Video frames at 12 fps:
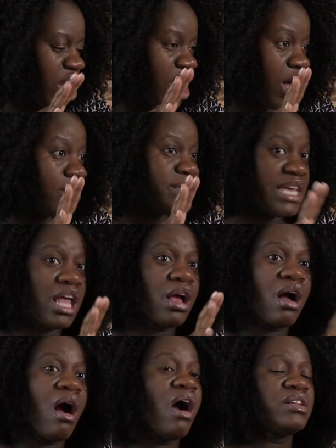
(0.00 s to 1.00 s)
comes
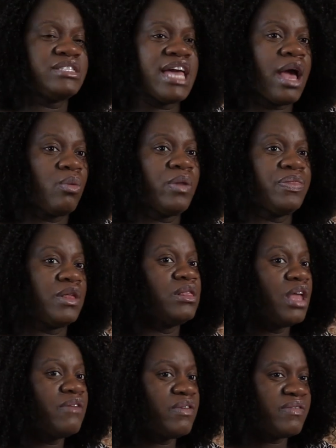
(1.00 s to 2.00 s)
in contact with the
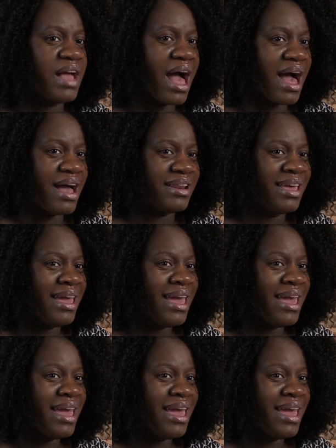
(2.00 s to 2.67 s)
love of God,